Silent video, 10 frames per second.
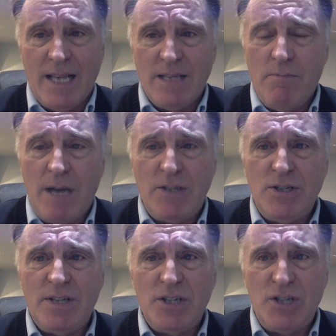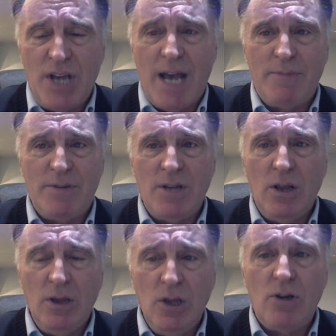as much as the chops
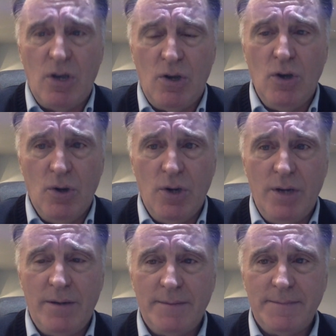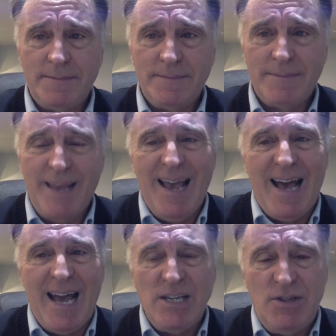look good,
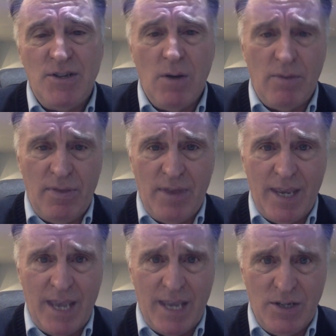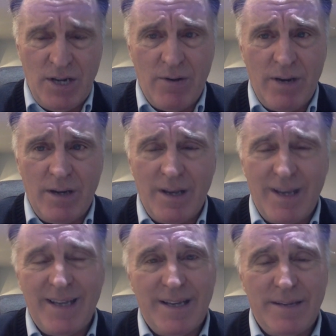I don't think, and Jerry,
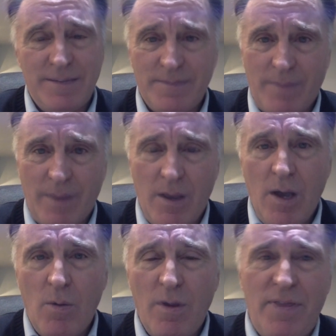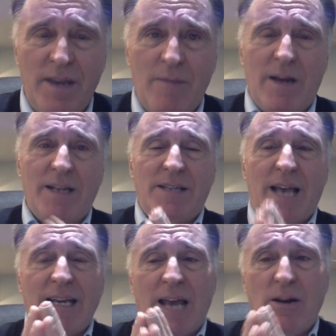well, the thing about it is,
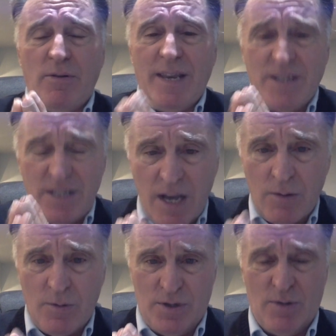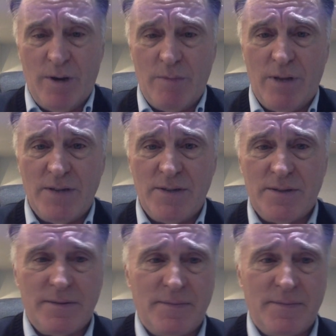I don't think his tongue was in the right place.